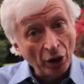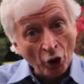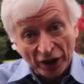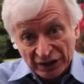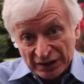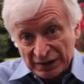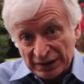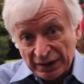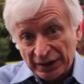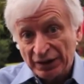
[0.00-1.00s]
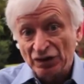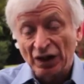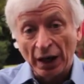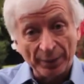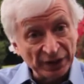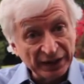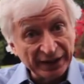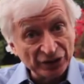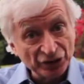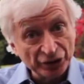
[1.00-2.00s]
heart disease, common
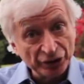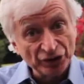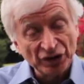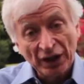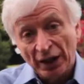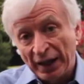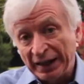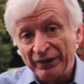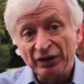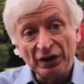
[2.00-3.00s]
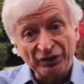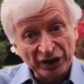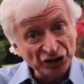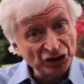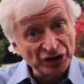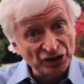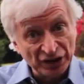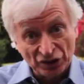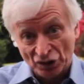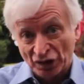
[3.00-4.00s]
cancers, and even infectious
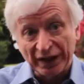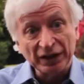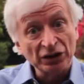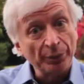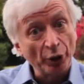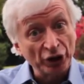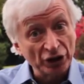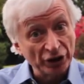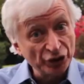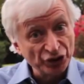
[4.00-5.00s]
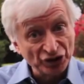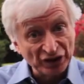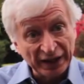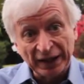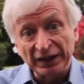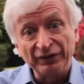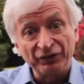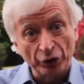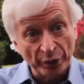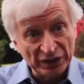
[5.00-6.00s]
diseases like tuberculosis and
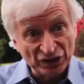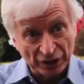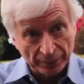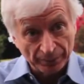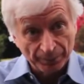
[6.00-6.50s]
influenza.